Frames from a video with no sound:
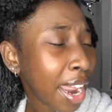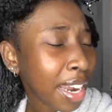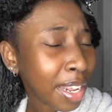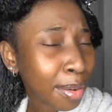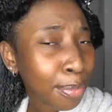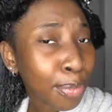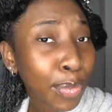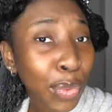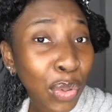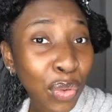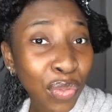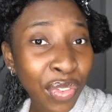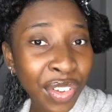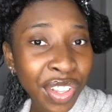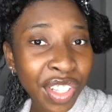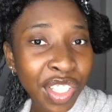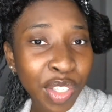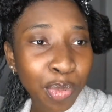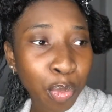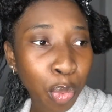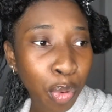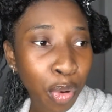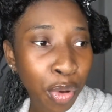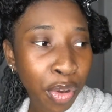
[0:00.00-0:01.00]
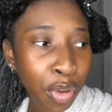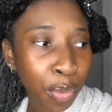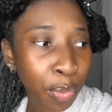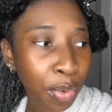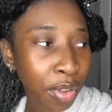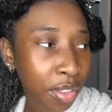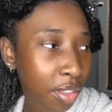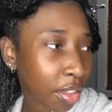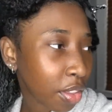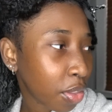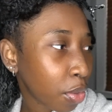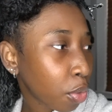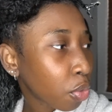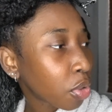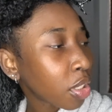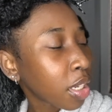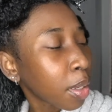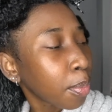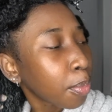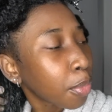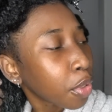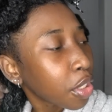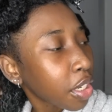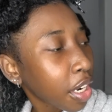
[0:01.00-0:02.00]
movie spoiled where they throw
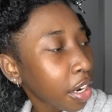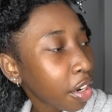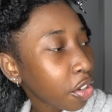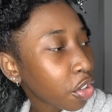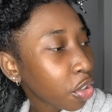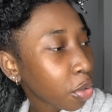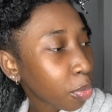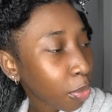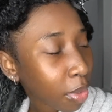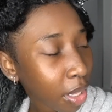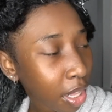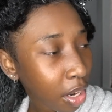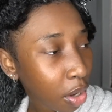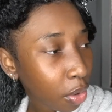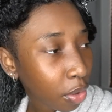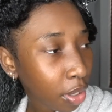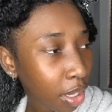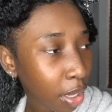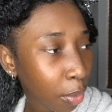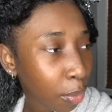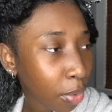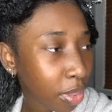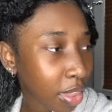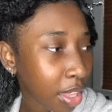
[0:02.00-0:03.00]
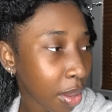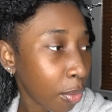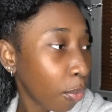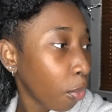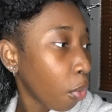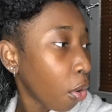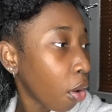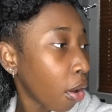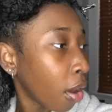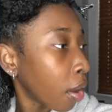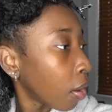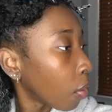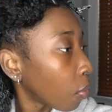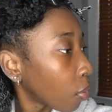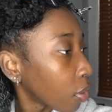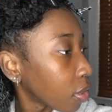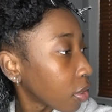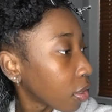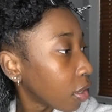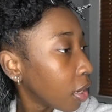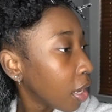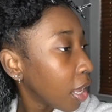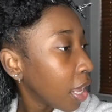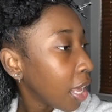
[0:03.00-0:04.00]
temper tantrums when they don't get what they want,
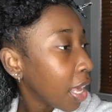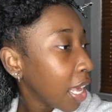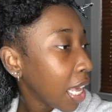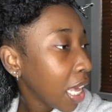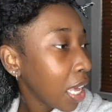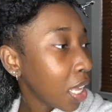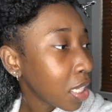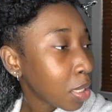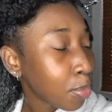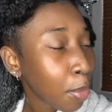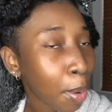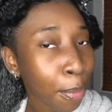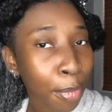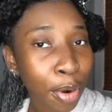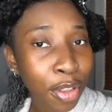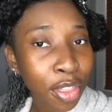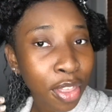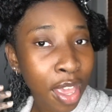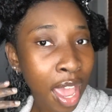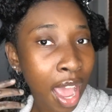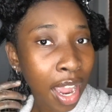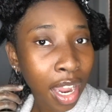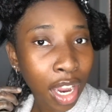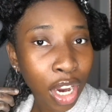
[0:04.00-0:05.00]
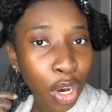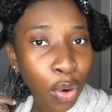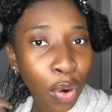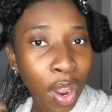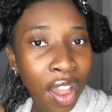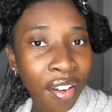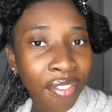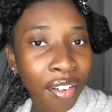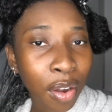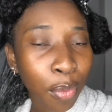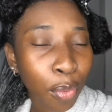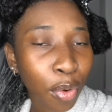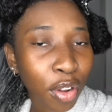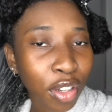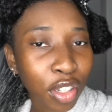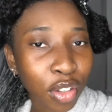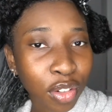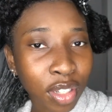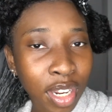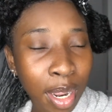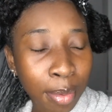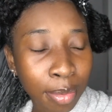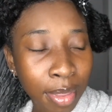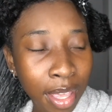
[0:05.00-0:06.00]
or it's my birthday, I can cry if I want to
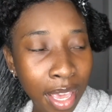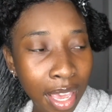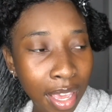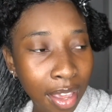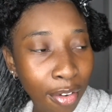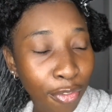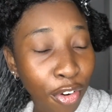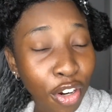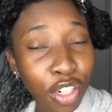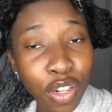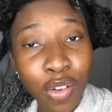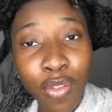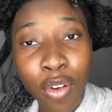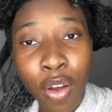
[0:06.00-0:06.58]
type thing. First of